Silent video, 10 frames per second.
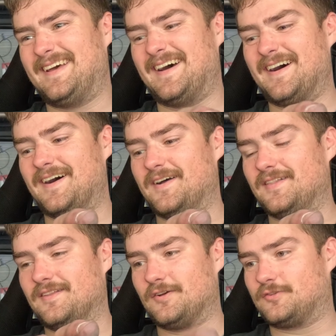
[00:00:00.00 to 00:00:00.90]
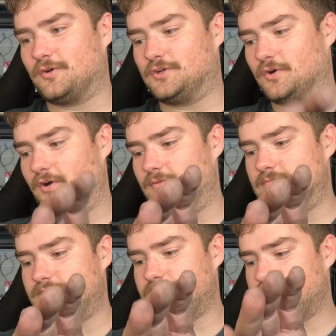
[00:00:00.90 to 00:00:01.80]
Long story short,
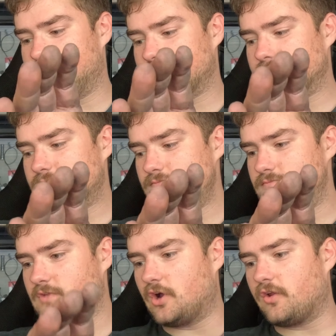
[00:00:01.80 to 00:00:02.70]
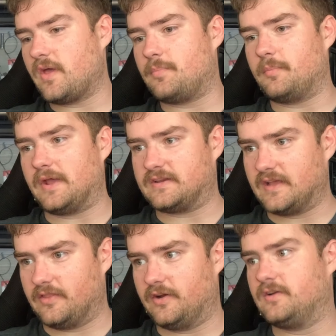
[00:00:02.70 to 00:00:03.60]
got all that put back
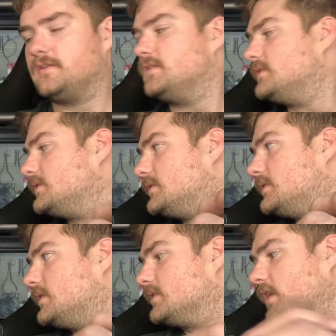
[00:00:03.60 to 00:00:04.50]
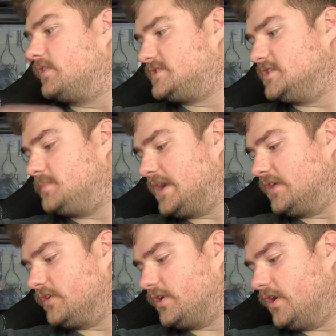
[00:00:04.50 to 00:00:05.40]
together. Got the seats back
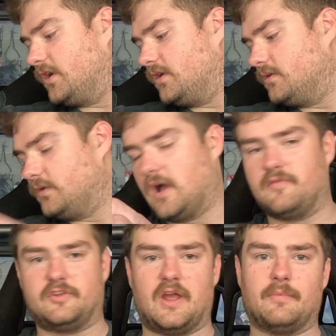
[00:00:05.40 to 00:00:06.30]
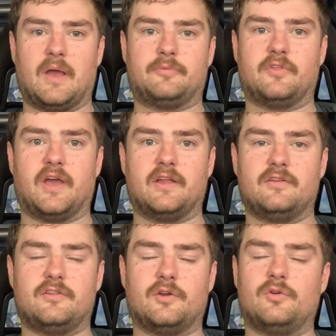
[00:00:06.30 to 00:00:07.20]
in the car. I'll have a time lapse of that.
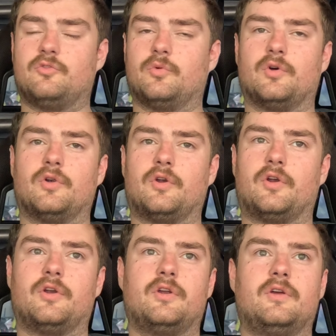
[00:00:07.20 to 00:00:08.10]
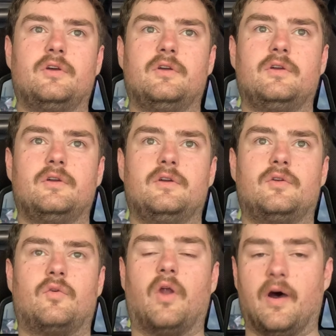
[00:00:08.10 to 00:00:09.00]
Those were
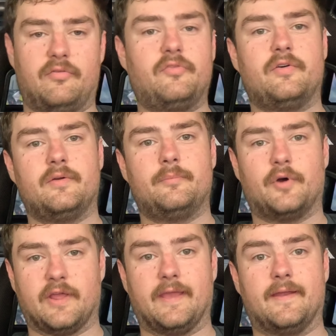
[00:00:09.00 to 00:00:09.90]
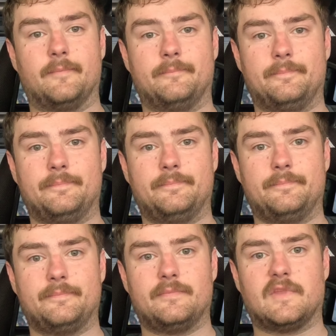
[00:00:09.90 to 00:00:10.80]
rough putting in,
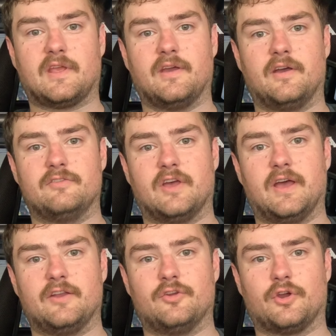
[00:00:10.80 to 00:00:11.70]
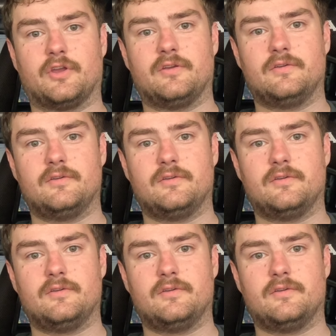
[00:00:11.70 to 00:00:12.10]
because I took